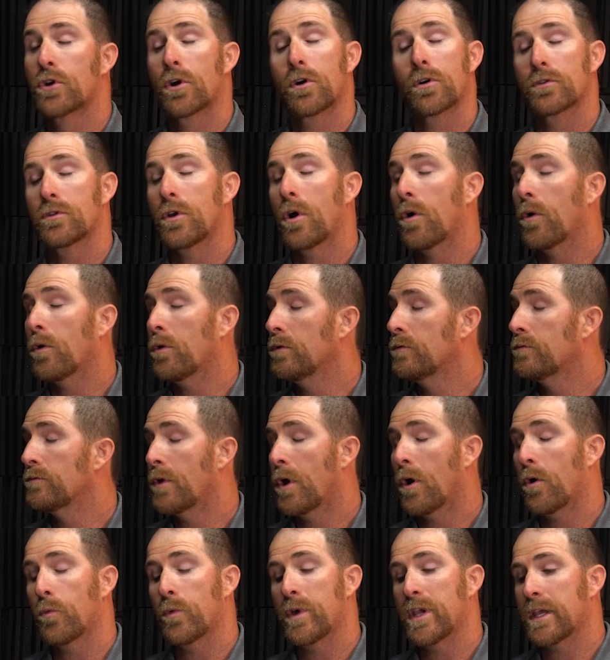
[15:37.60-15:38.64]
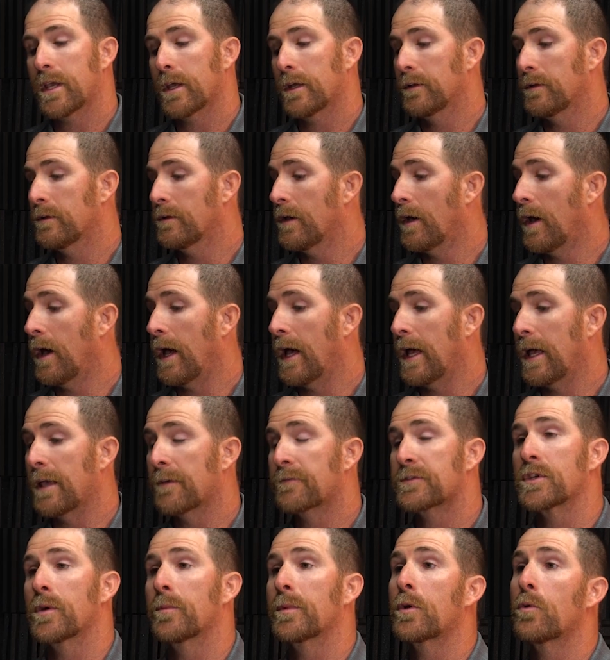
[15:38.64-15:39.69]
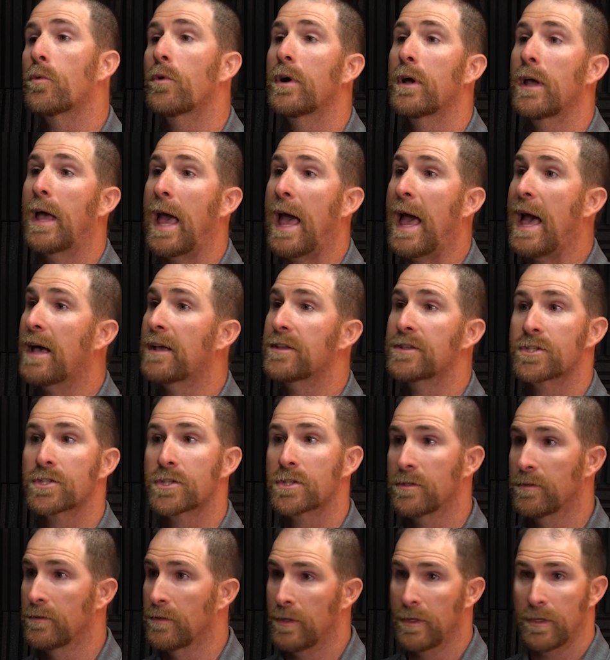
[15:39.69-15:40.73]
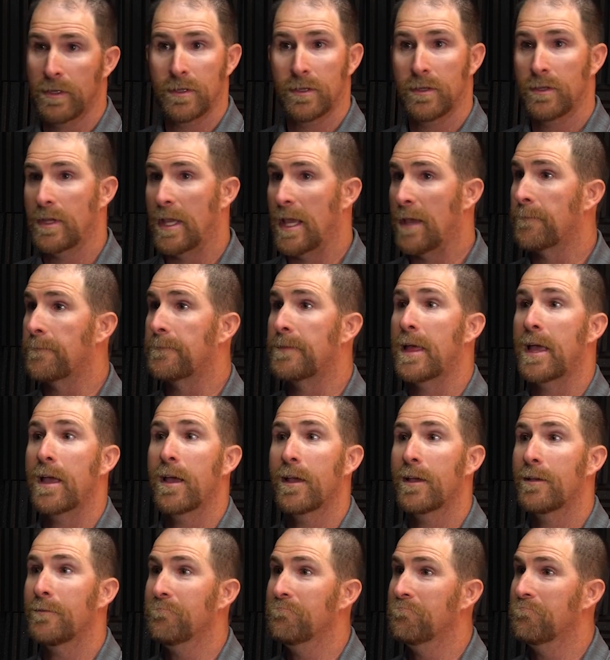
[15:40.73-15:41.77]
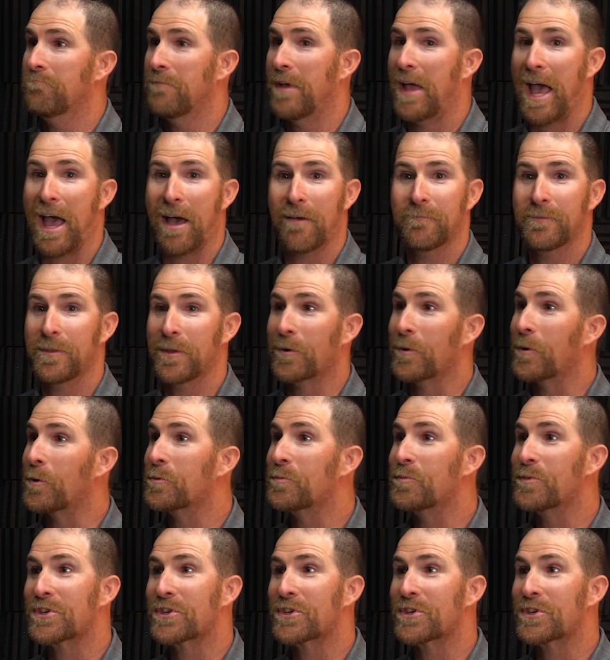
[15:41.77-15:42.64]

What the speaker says: Sure. No, we can, if somebody if they have their own